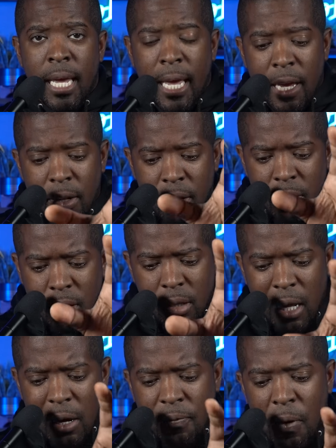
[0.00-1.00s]
And a
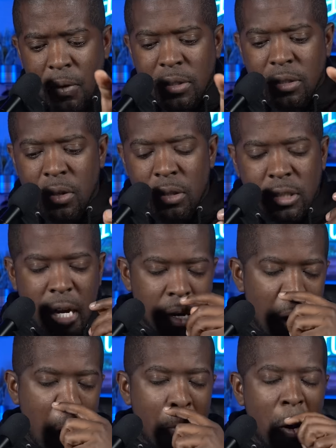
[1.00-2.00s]
lot of focus is on John
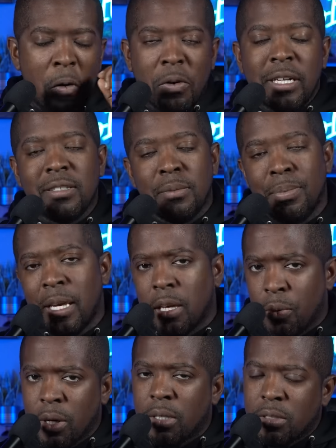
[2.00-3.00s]
Harbaugh. Reason being,
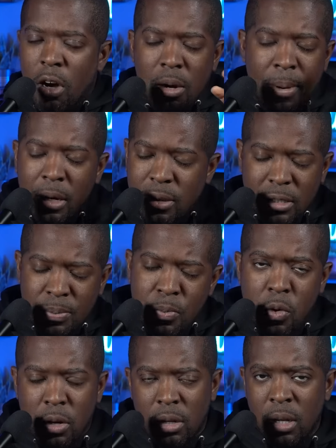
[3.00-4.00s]
and we're going to talk about this
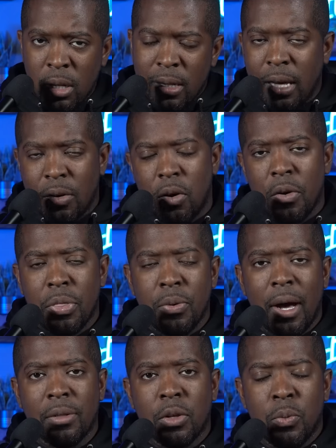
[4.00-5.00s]
more later on
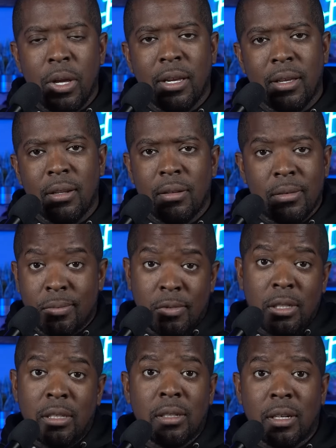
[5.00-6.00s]
throughout the weekend and
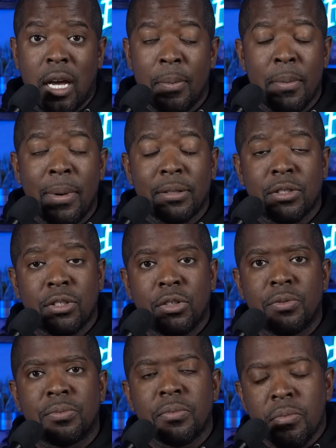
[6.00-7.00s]
really in the coming months
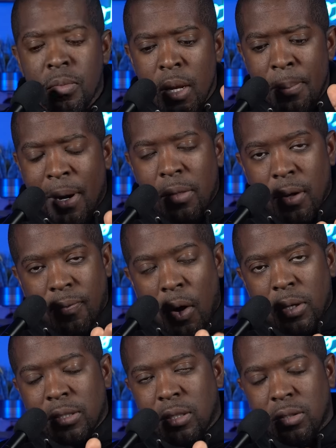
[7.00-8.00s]
too. But the
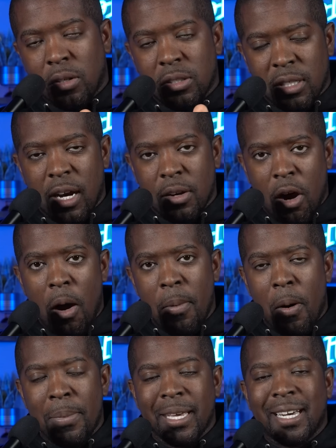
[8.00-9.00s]
focus is on John
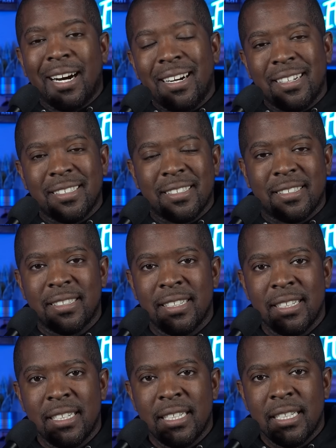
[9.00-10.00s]
Harbaugh because
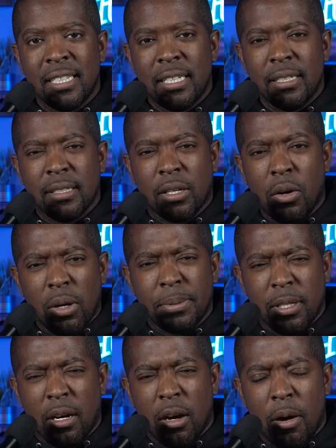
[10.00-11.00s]
it's like, hold up,
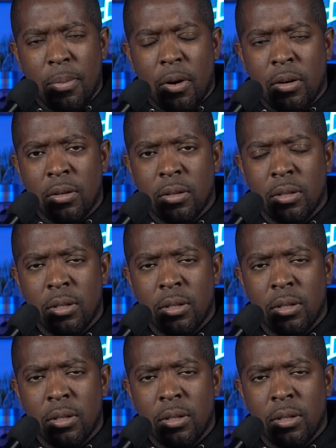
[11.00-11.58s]
John Harbaugh.